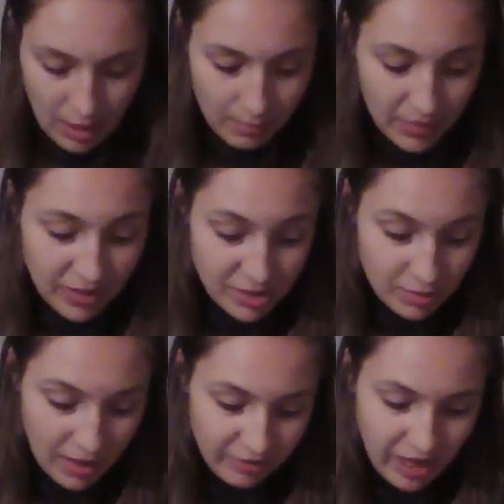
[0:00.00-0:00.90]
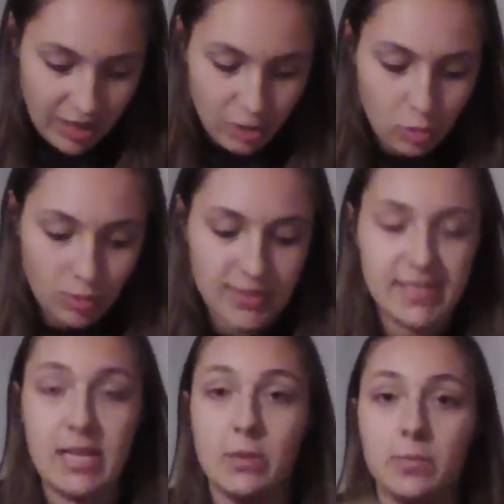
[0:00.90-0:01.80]
But they do have kind of cool
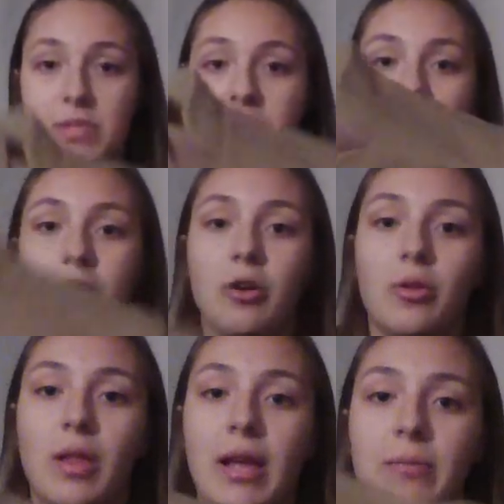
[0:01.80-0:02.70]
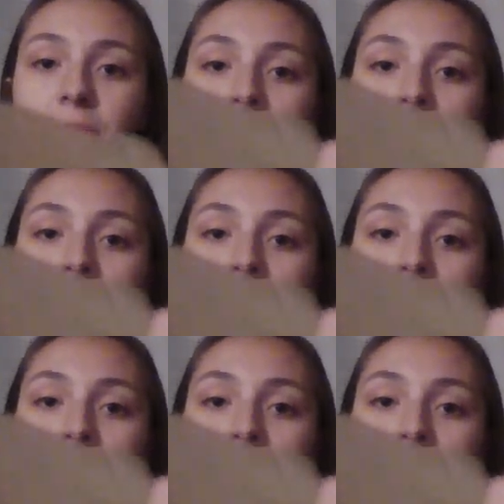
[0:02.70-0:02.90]
seams, you know, like